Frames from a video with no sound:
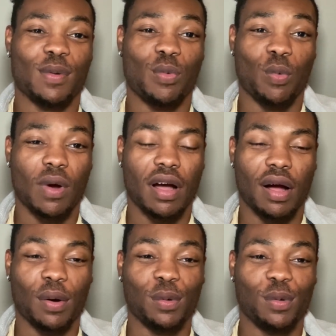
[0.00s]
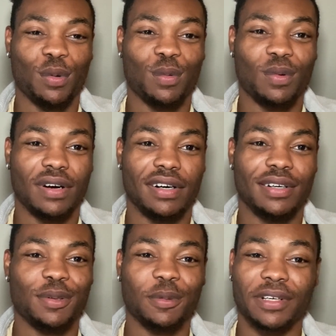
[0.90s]
Wow,
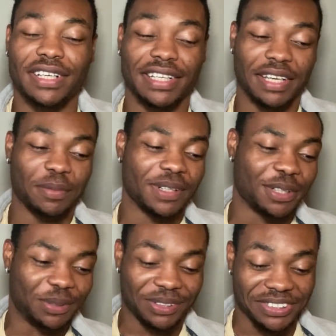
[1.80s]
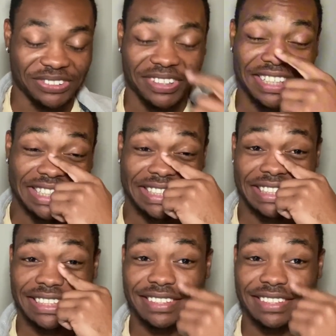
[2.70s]
what a game that was, right?